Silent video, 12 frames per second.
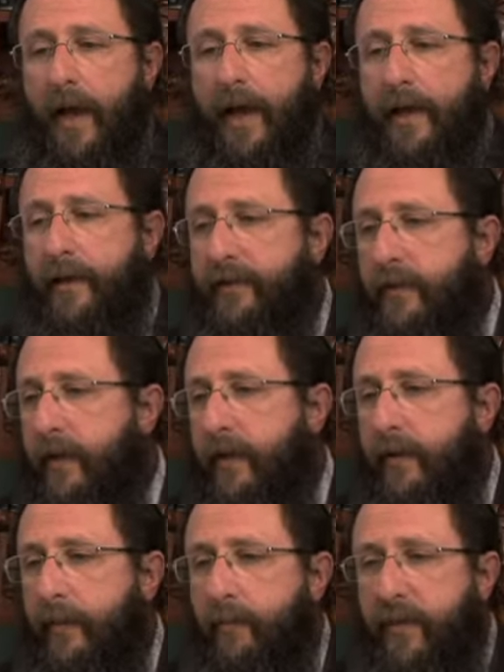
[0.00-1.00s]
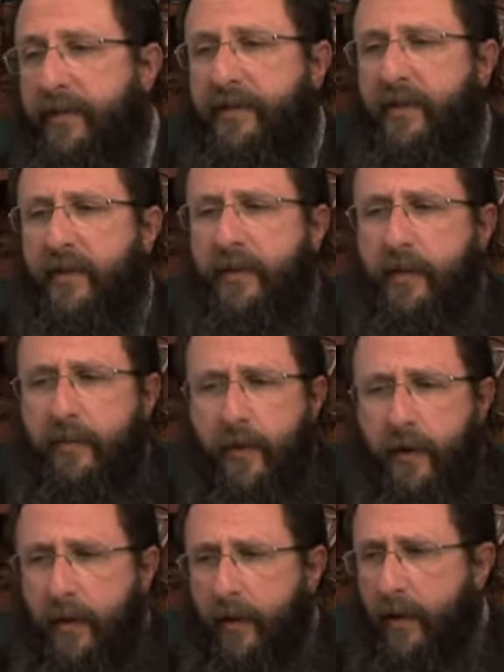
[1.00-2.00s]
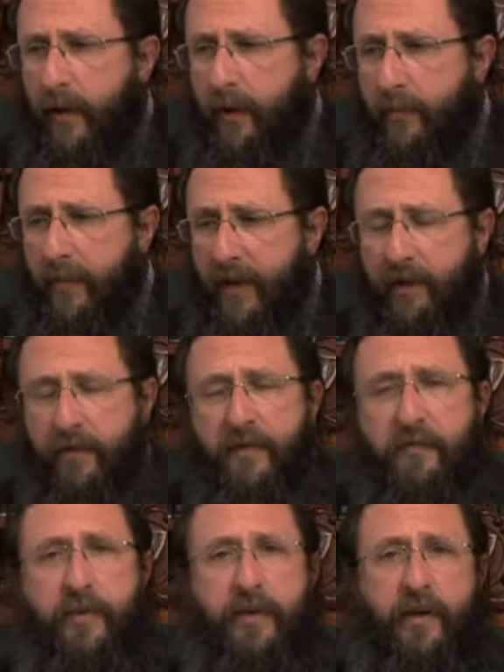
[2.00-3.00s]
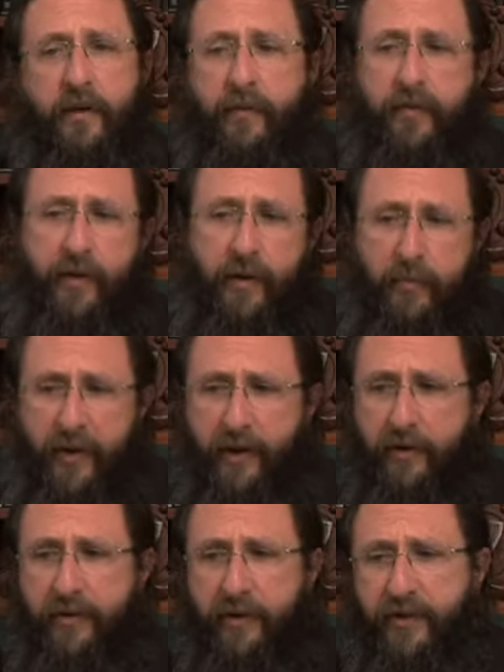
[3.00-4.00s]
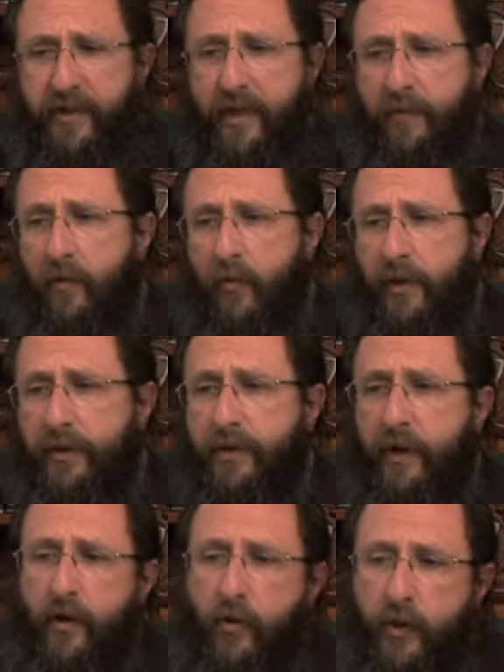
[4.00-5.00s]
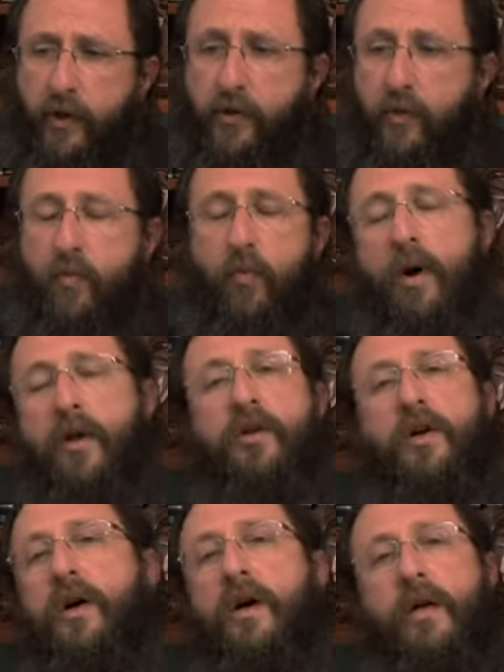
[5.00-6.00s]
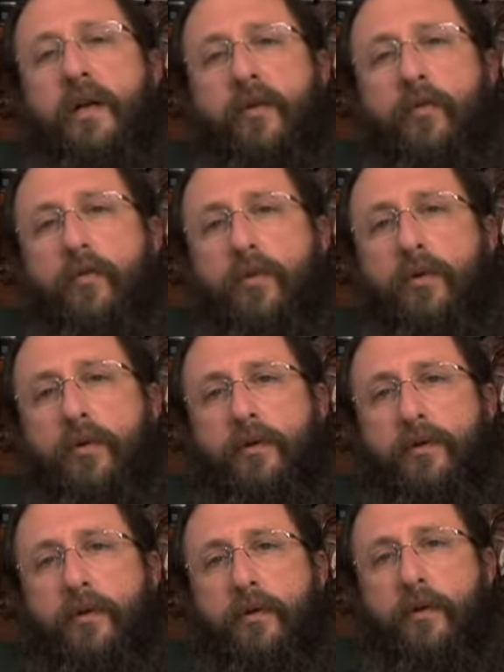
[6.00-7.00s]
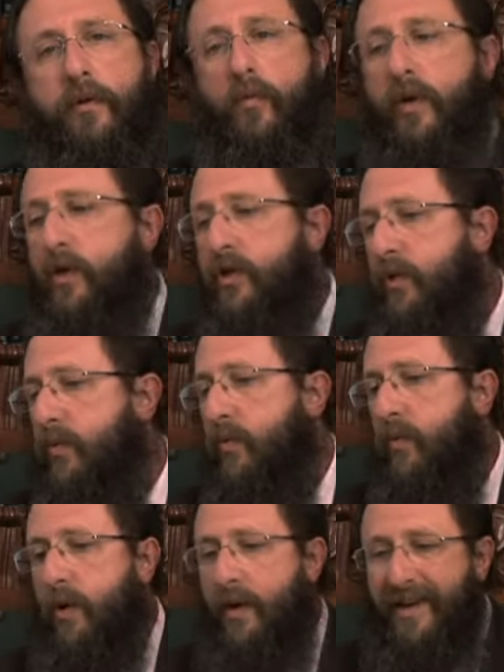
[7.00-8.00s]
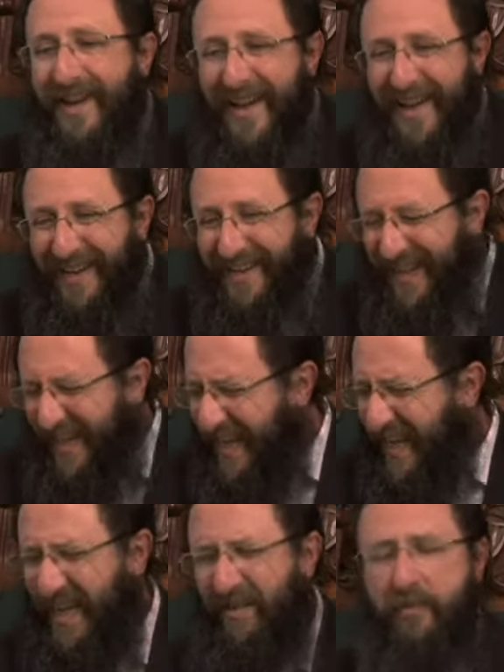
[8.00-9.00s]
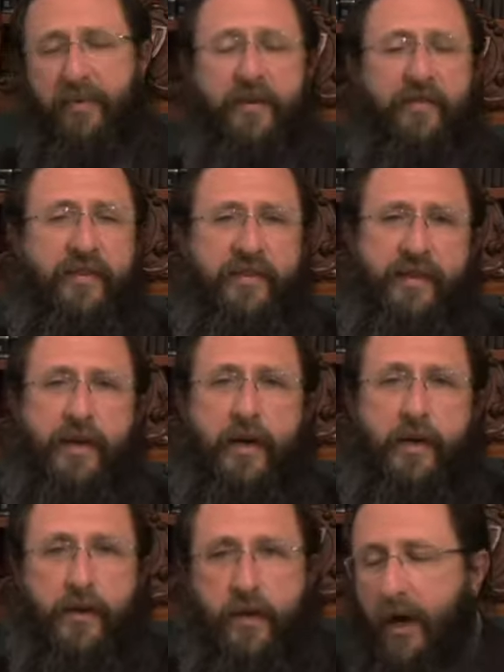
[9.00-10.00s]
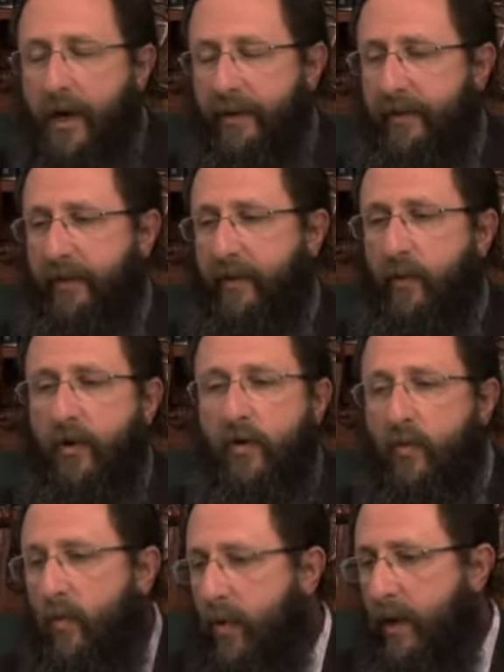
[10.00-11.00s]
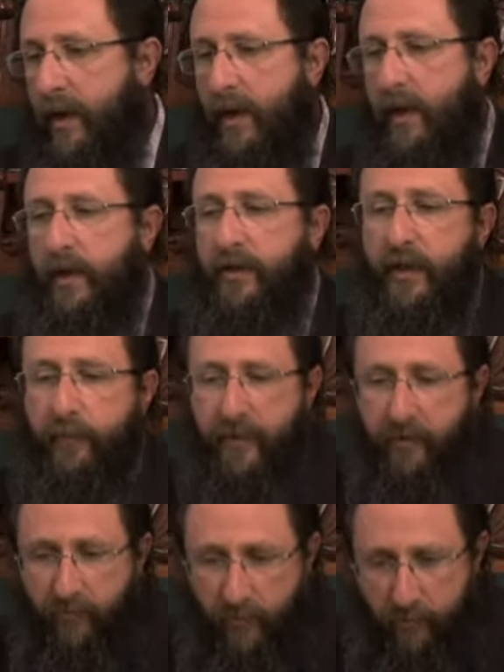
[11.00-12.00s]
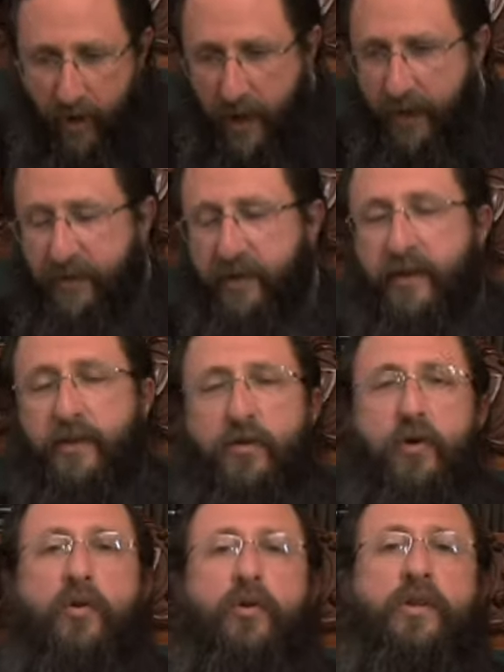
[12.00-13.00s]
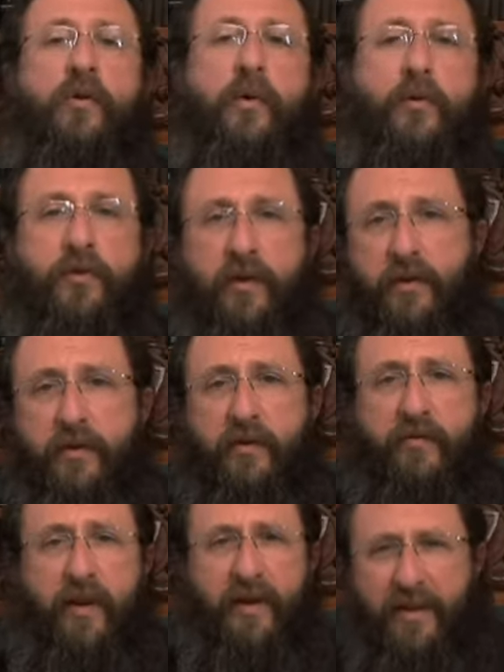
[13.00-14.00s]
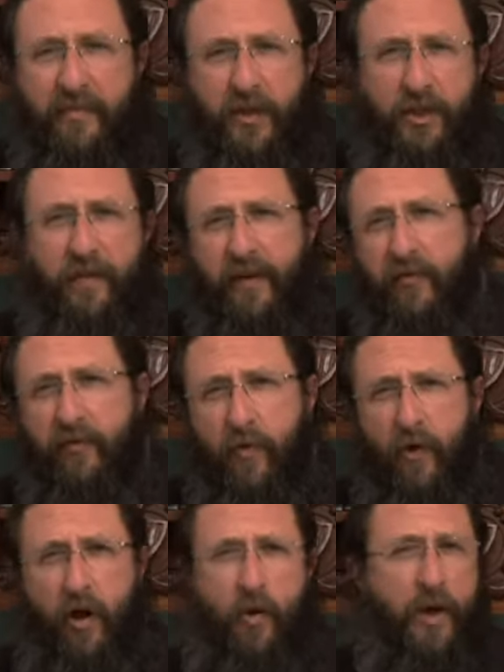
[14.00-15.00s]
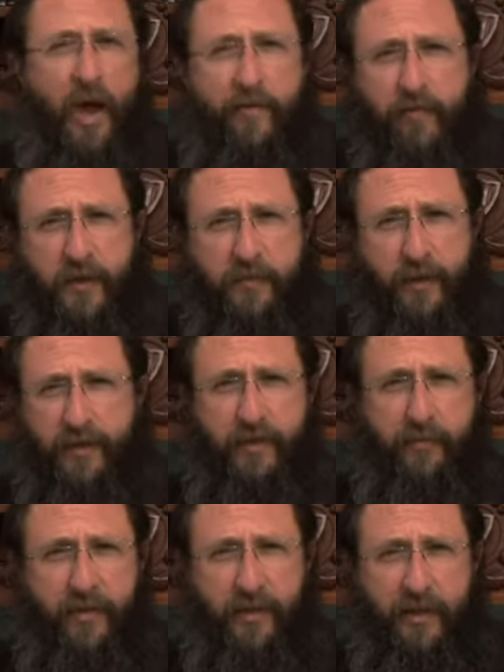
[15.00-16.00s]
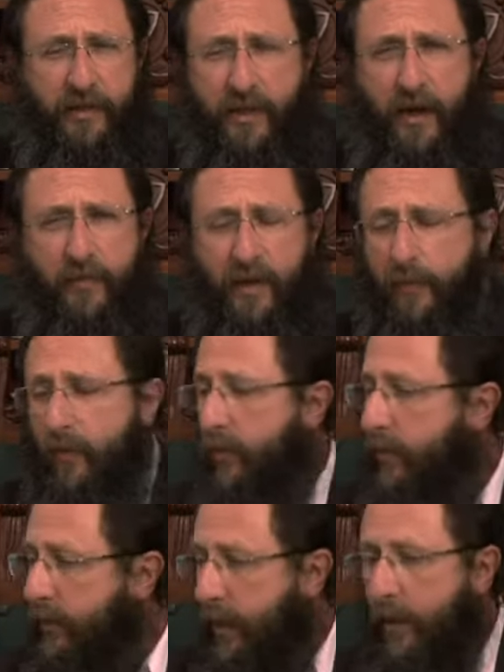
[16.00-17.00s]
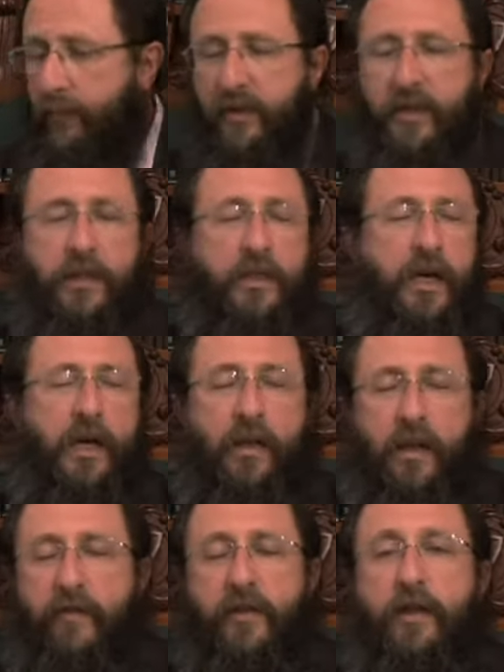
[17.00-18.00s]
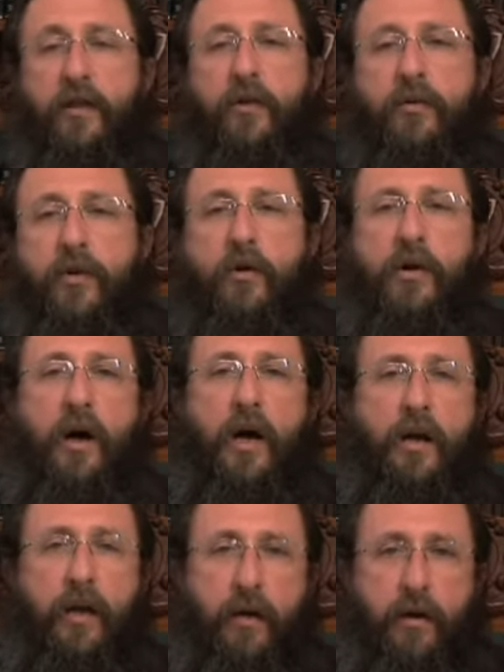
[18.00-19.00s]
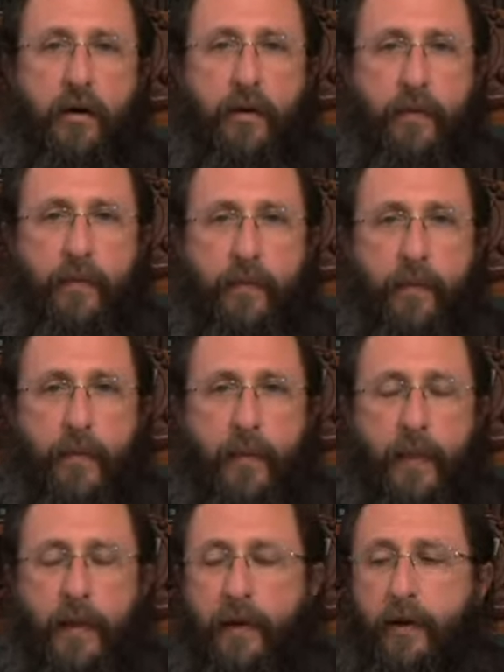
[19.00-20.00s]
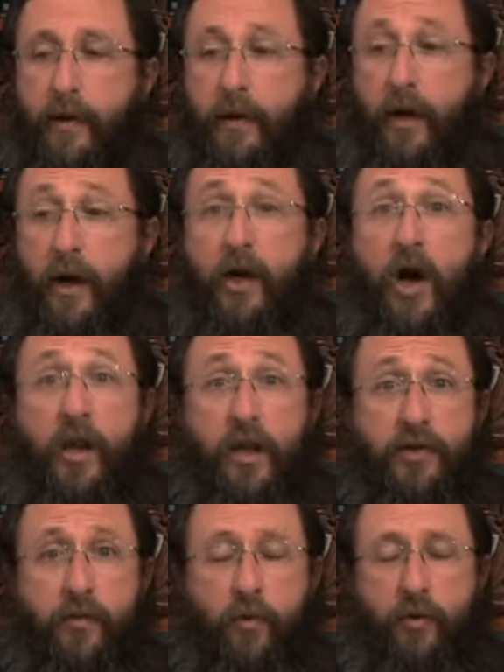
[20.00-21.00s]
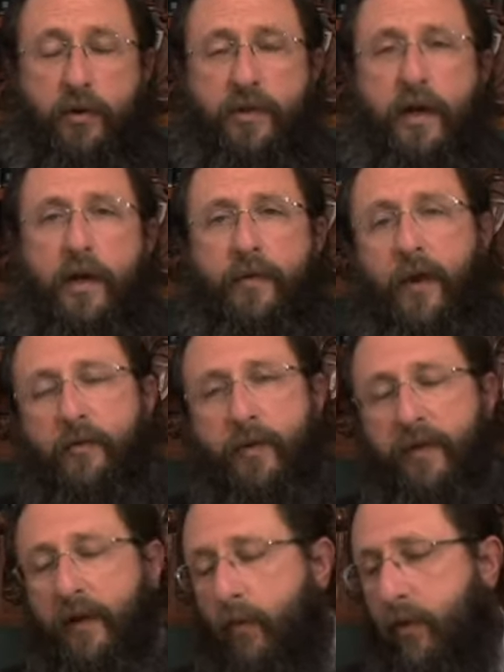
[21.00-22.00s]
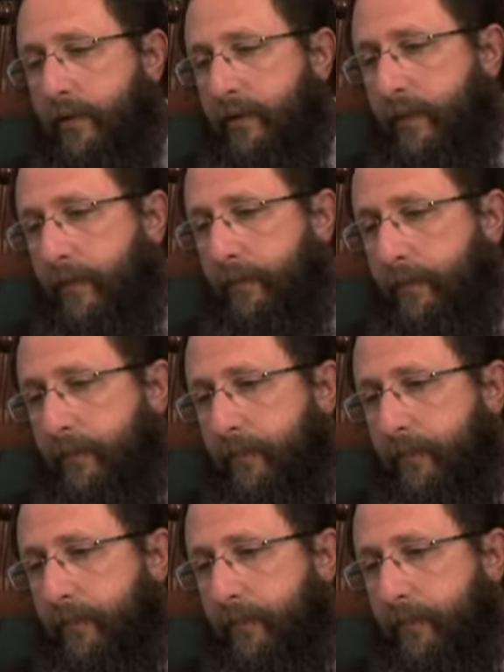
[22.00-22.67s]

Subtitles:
And basically, in a manner of speaking, their banner, their statement was, we don't want God in the world. We don't want to hear about this God thing. We don't want to be reminded and told that we were created in the divine image and therefore we have a responsibility to upkeep the world. Please leave us alone. No God here. A godless world. That's what they wanted.